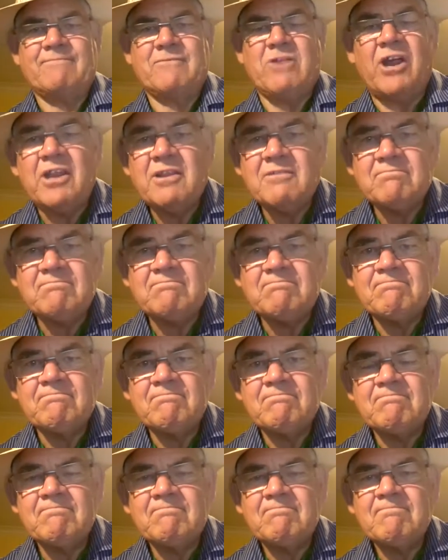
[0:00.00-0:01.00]
Got it?
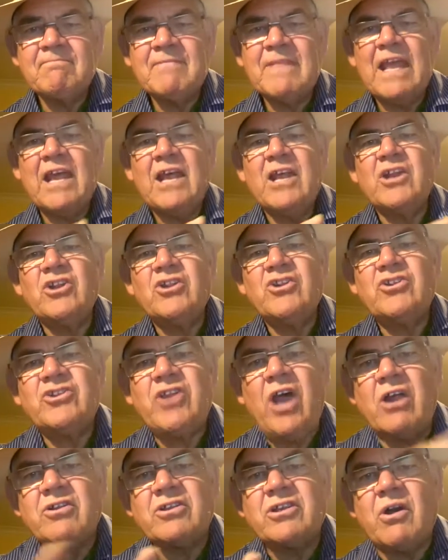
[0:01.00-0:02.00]

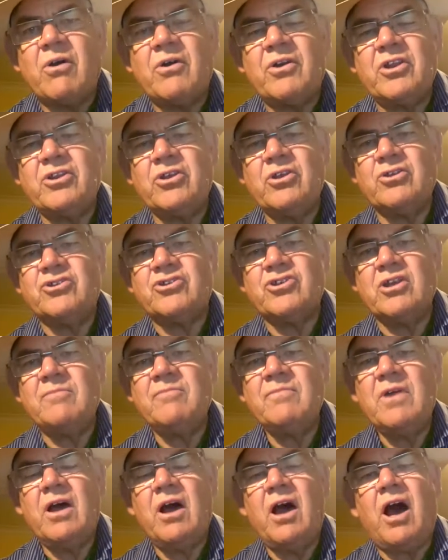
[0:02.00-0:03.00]
Don't go on to
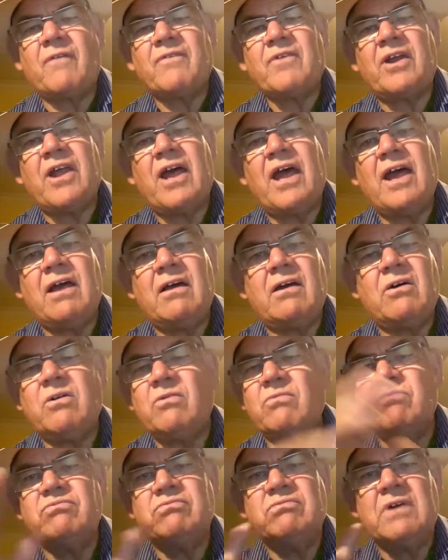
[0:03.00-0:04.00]
YouTube. I've got
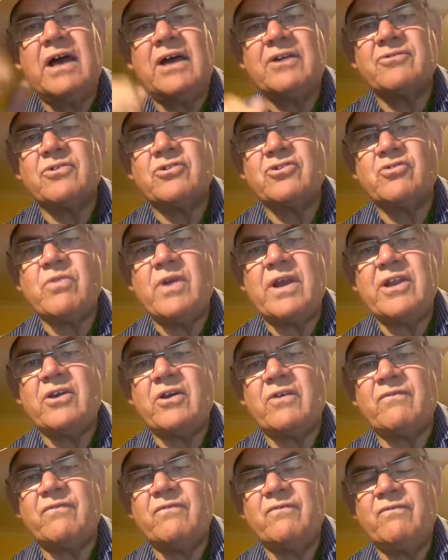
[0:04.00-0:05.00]

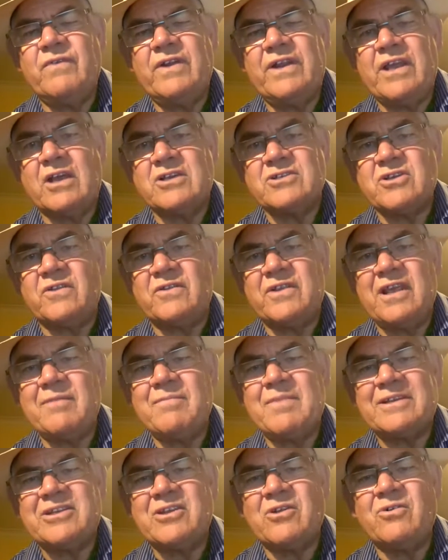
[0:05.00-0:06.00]
120-odd videos on
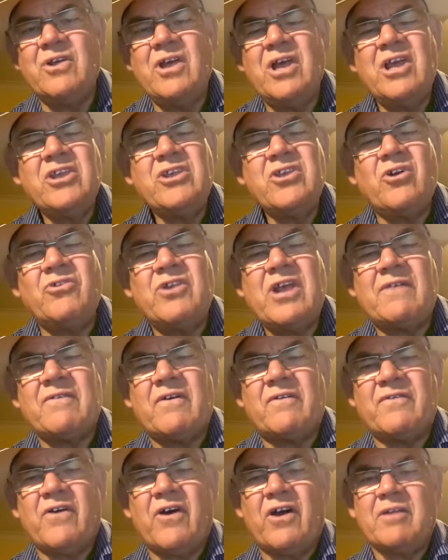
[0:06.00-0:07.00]
there, but you'll
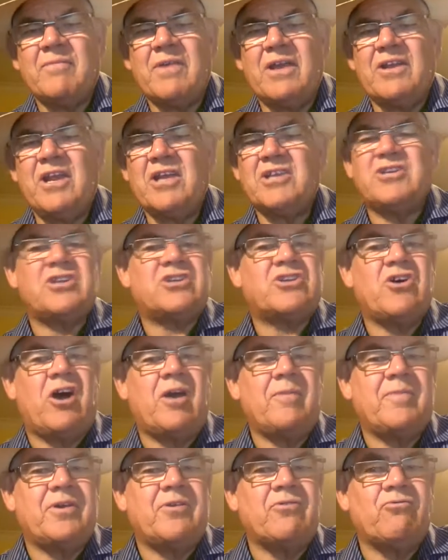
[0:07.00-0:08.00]
never find me unless you
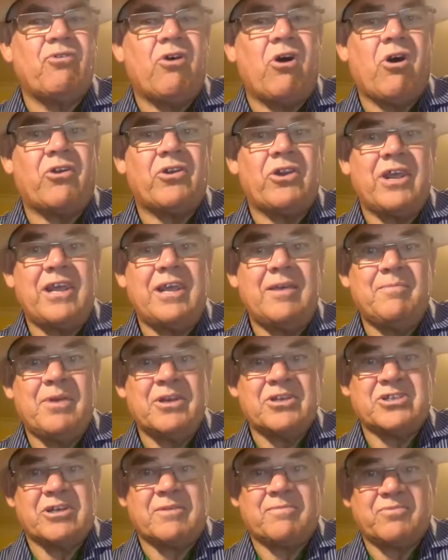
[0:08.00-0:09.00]
type in Ronnie
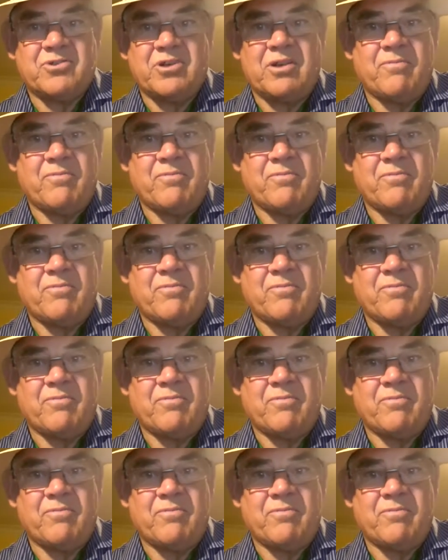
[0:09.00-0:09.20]
Bishop,